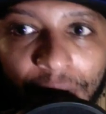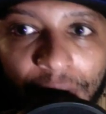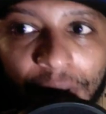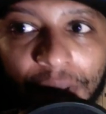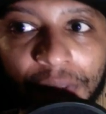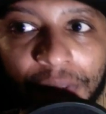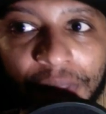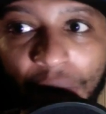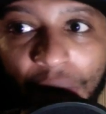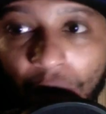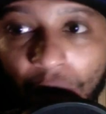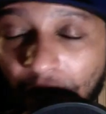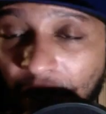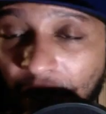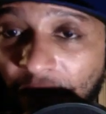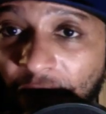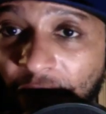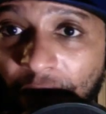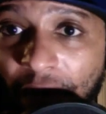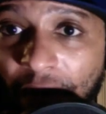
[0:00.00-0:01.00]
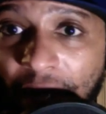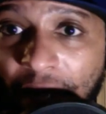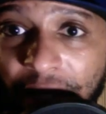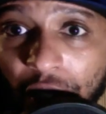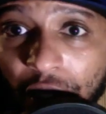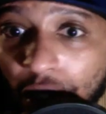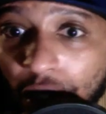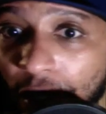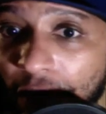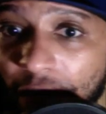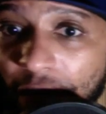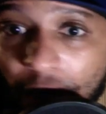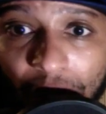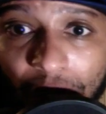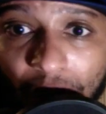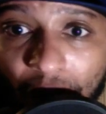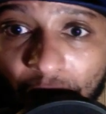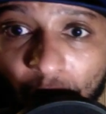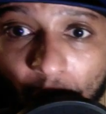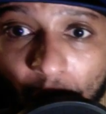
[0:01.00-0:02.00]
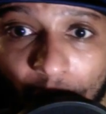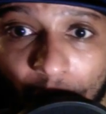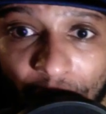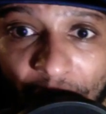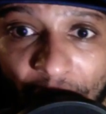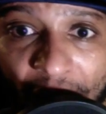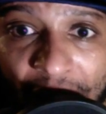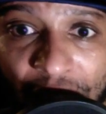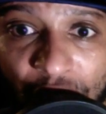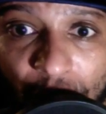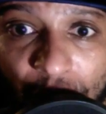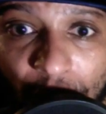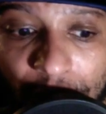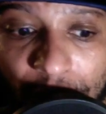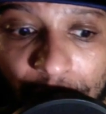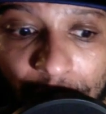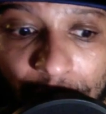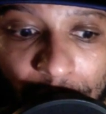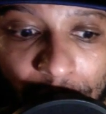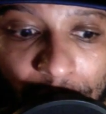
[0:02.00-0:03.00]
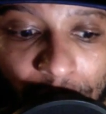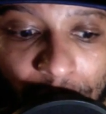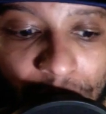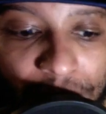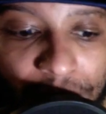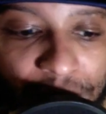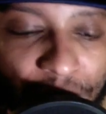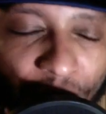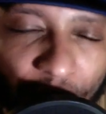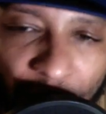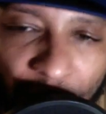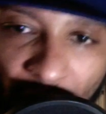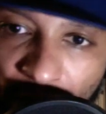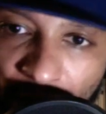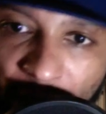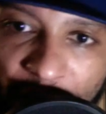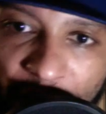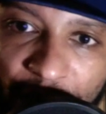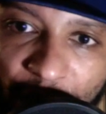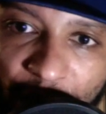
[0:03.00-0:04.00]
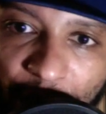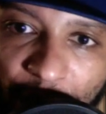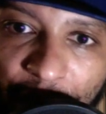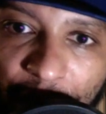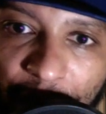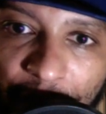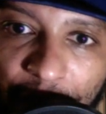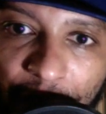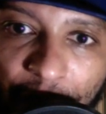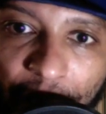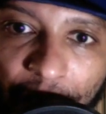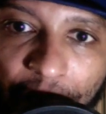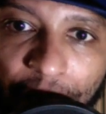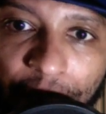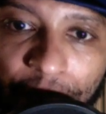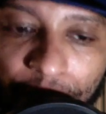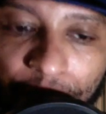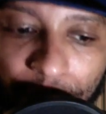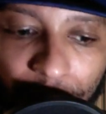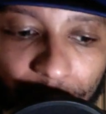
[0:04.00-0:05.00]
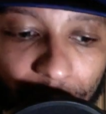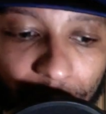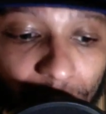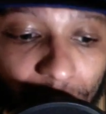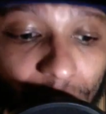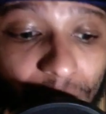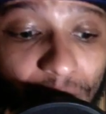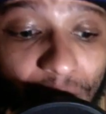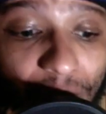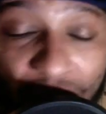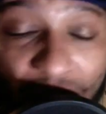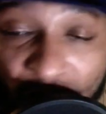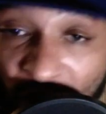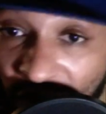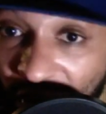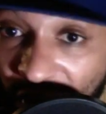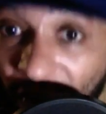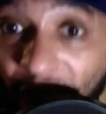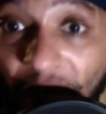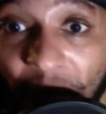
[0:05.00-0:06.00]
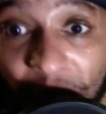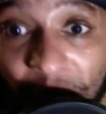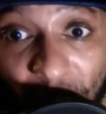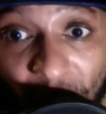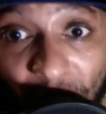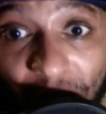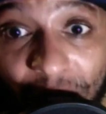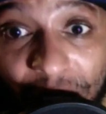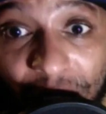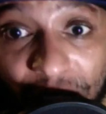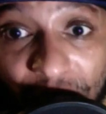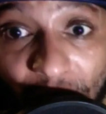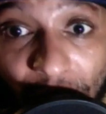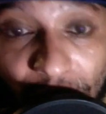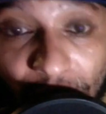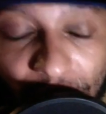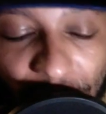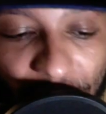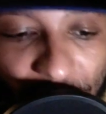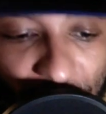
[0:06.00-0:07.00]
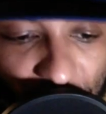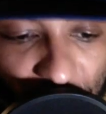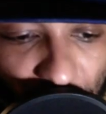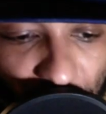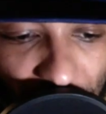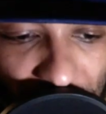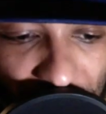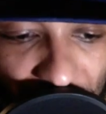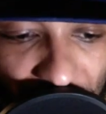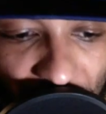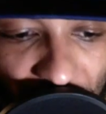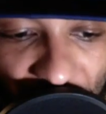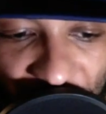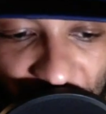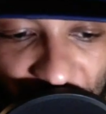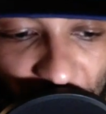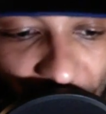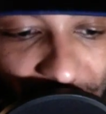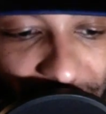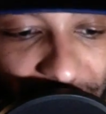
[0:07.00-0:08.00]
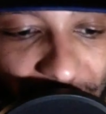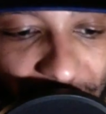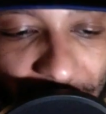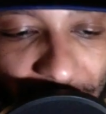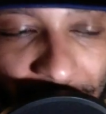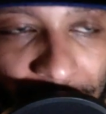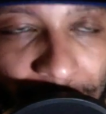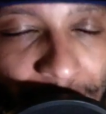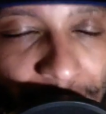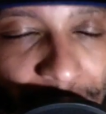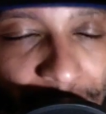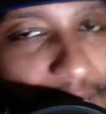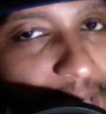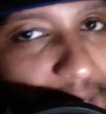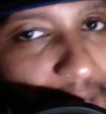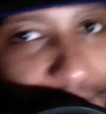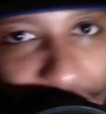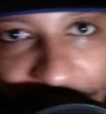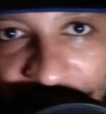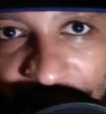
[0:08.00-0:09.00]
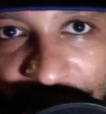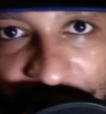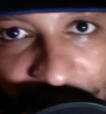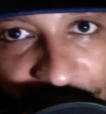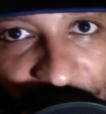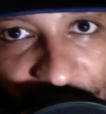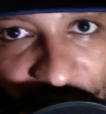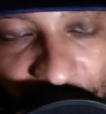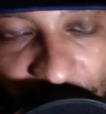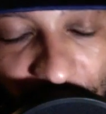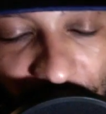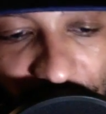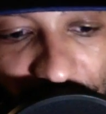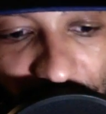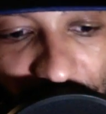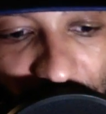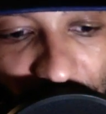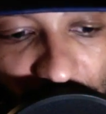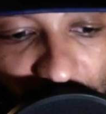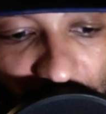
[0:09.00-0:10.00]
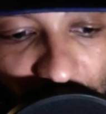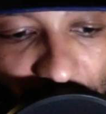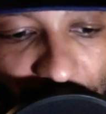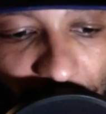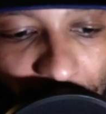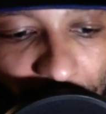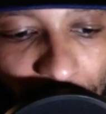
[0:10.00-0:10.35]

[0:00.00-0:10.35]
They really feel like they should have and could have won last week, except for that messed up hit at the end. So they're going to be really surging this week. I love Brad K, as does everybody else, right?